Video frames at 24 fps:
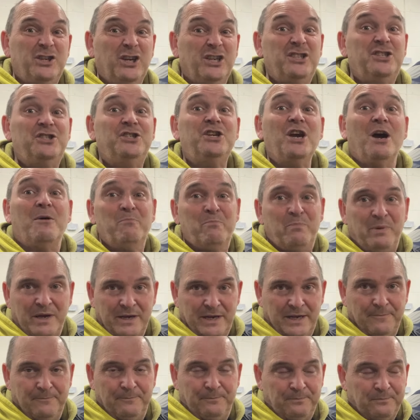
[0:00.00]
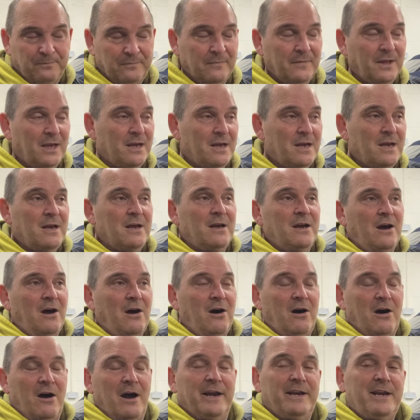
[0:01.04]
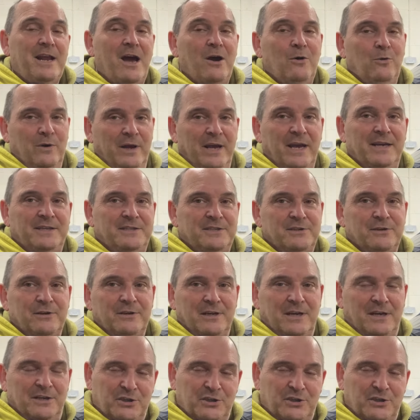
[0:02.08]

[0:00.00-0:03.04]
You jump at it. I know it's a,